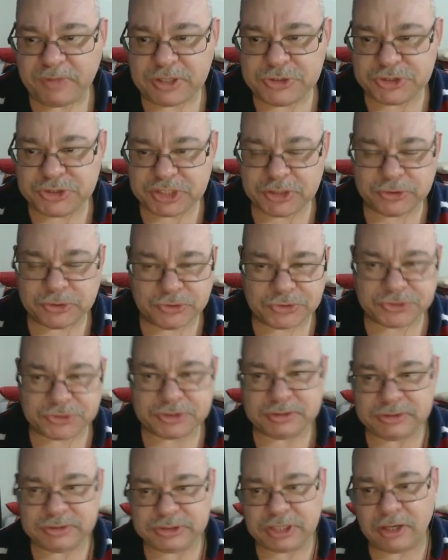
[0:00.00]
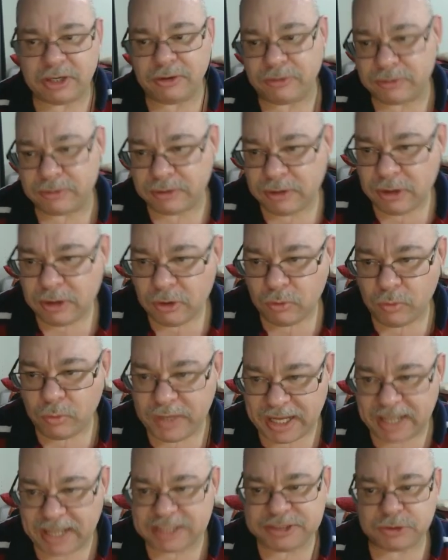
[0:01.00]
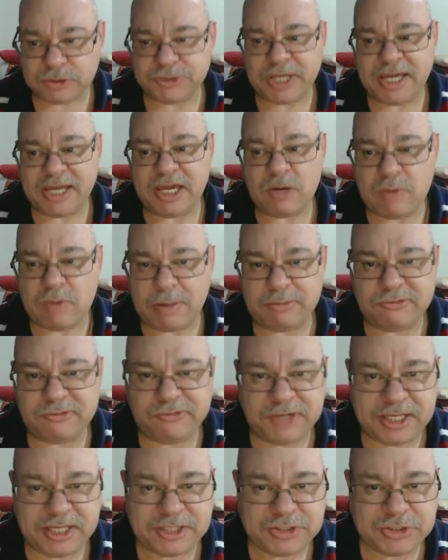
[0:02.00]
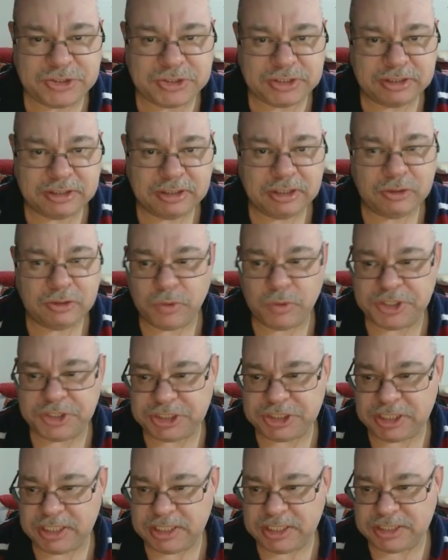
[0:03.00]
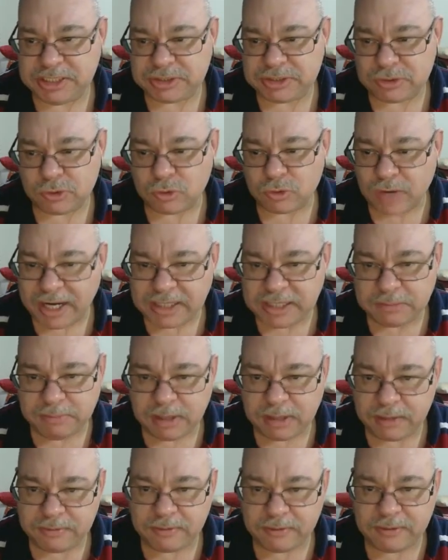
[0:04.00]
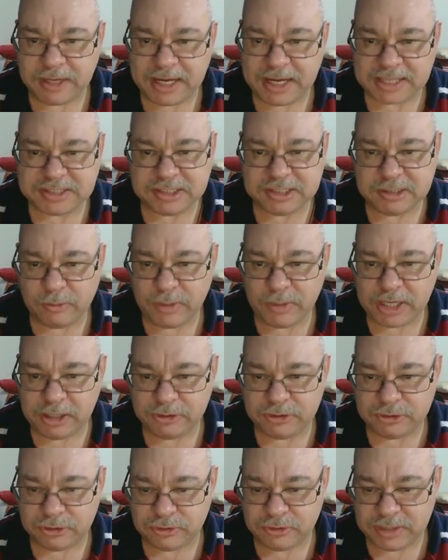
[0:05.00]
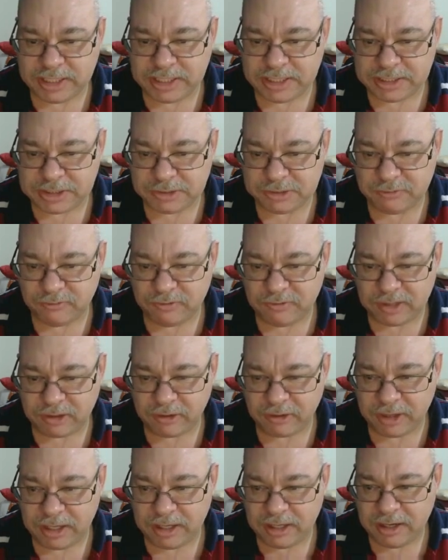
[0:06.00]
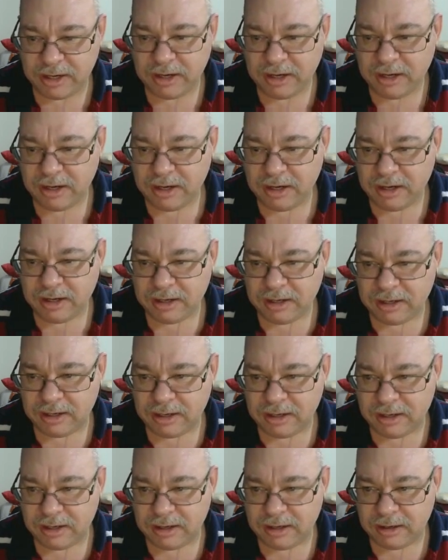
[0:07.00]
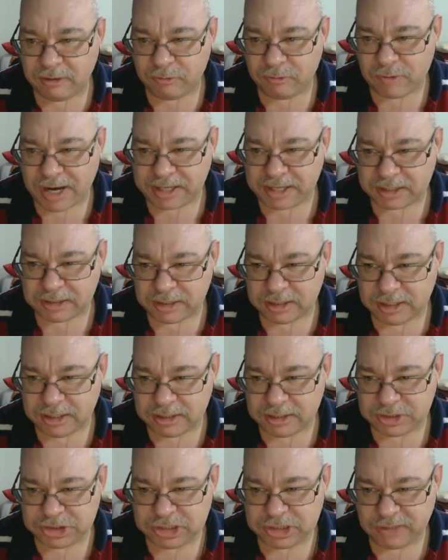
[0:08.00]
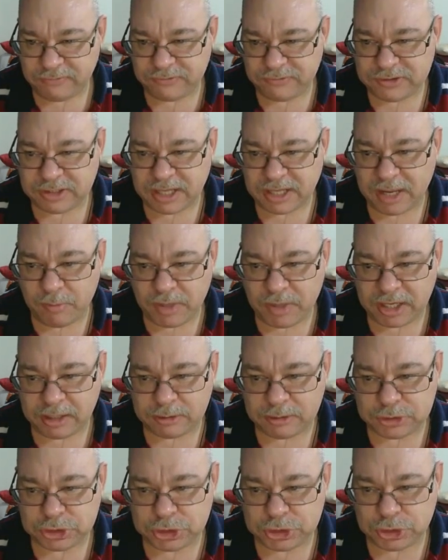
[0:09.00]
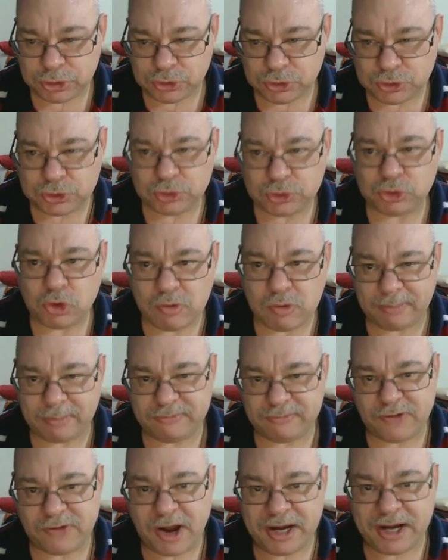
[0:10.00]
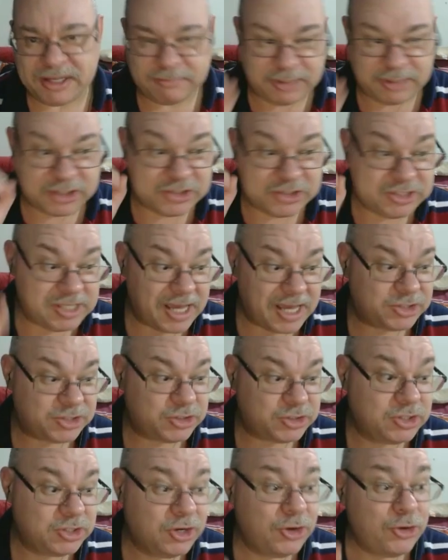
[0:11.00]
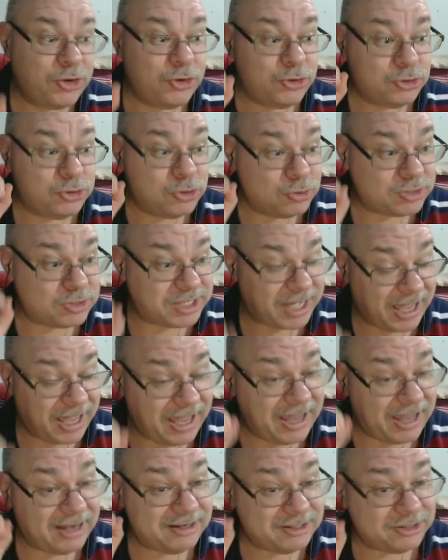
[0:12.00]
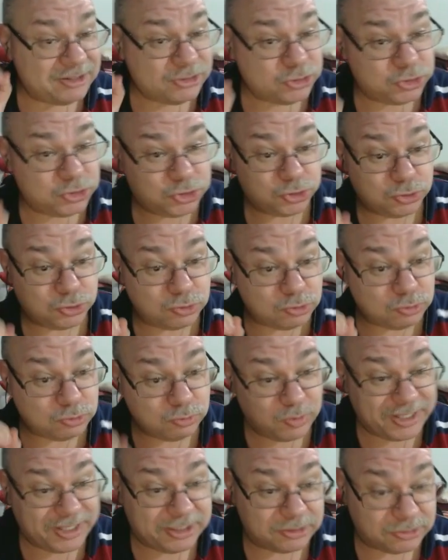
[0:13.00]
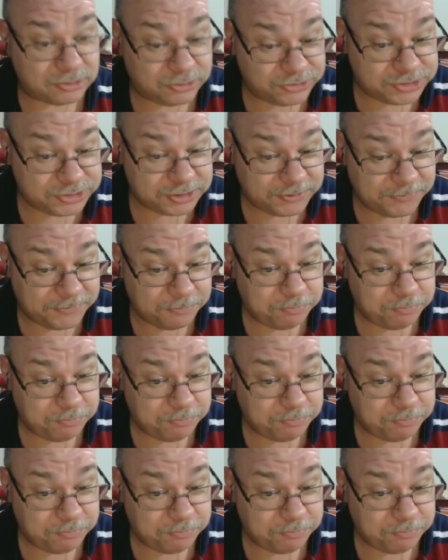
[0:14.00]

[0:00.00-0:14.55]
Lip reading: Skills. So we are still taking weapon finesse, which is great, but the next thing that we're going to do is very radically shift, and we're going to choose two weapon fighting, because yes, you can dual wield